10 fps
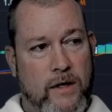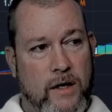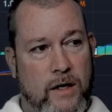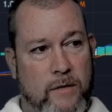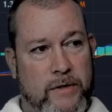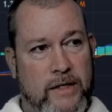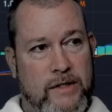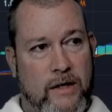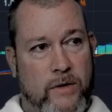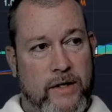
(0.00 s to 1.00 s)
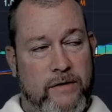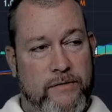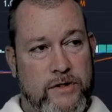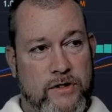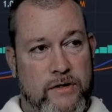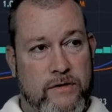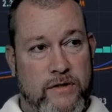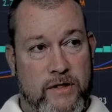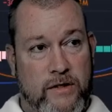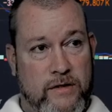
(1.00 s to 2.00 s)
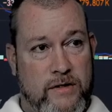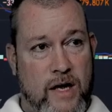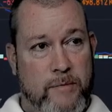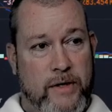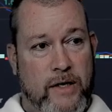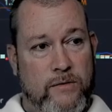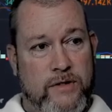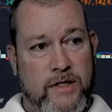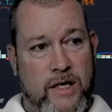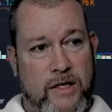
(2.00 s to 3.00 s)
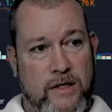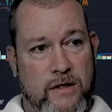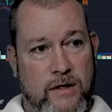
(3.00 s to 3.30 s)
And that's how I envision seeing this happen. I don't see any